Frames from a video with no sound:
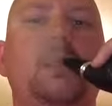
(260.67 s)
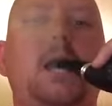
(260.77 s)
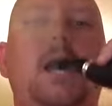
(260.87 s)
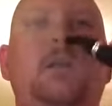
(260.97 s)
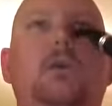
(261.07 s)

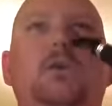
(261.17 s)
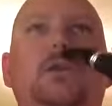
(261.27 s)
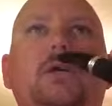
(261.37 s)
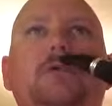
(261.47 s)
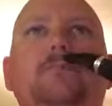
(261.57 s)
I called
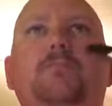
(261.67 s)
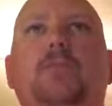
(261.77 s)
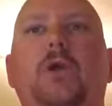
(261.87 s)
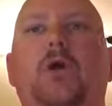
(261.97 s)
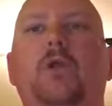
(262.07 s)

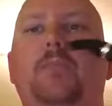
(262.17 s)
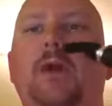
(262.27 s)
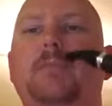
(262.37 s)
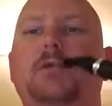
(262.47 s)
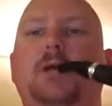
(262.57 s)
all the
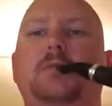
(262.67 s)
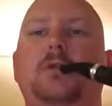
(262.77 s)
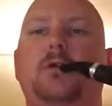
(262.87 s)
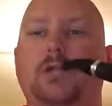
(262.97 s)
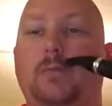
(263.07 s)
pipe shops
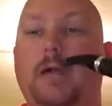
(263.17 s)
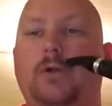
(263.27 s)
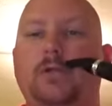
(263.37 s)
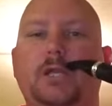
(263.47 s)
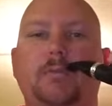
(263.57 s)
or tobacco
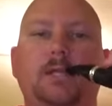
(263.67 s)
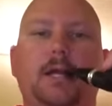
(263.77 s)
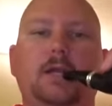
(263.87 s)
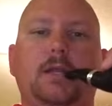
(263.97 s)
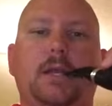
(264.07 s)
shops
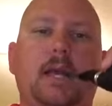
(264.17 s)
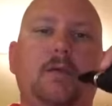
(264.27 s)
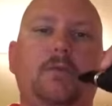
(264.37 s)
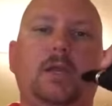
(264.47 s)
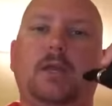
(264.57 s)
down there that have
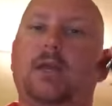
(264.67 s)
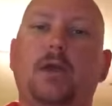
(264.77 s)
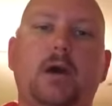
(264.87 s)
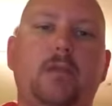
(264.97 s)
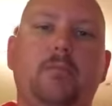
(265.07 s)
it.
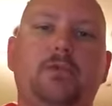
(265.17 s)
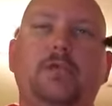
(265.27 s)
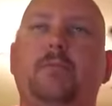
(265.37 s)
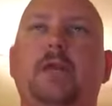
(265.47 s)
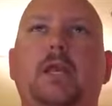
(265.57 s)
None of them will
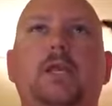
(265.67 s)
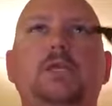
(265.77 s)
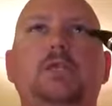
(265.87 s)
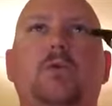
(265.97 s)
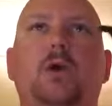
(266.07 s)
ship me any,
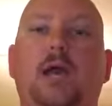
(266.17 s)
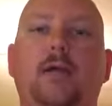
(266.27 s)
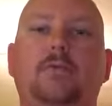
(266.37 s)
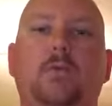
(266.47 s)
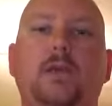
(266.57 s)
so I
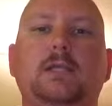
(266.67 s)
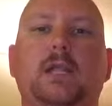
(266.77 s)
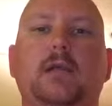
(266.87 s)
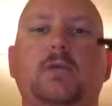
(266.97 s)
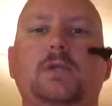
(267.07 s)
have to wait till I
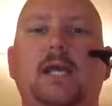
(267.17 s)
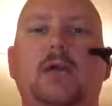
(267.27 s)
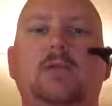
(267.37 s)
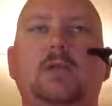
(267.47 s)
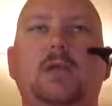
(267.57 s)
go to
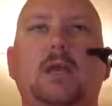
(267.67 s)
town,